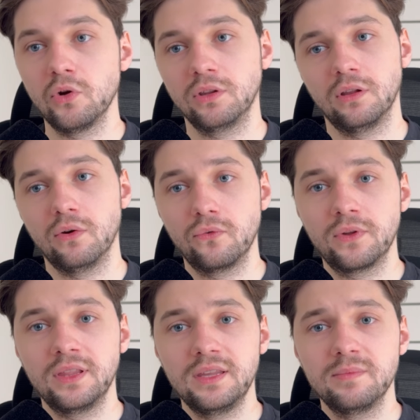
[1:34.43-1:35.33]
model of
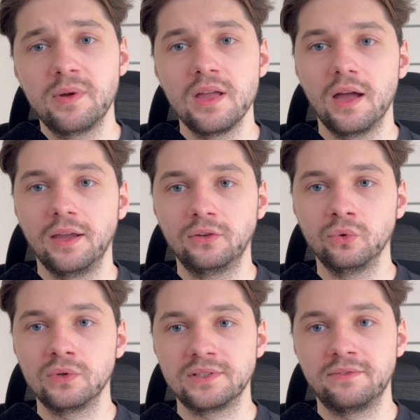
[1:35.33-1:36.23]
clip, I
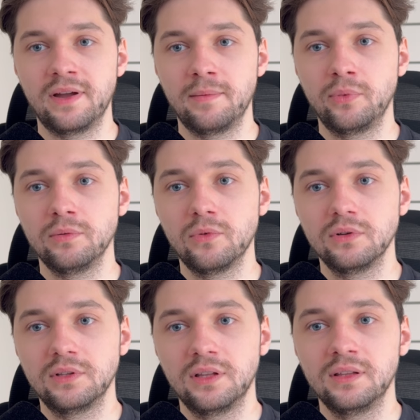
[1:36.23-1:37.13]
took the weapon
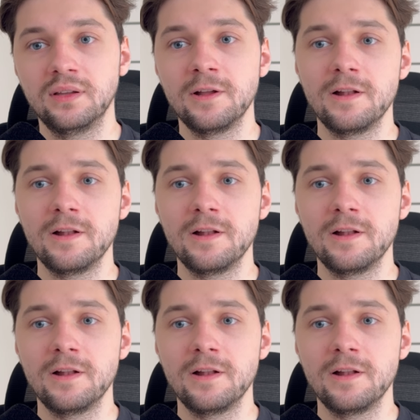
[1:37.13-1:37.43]
model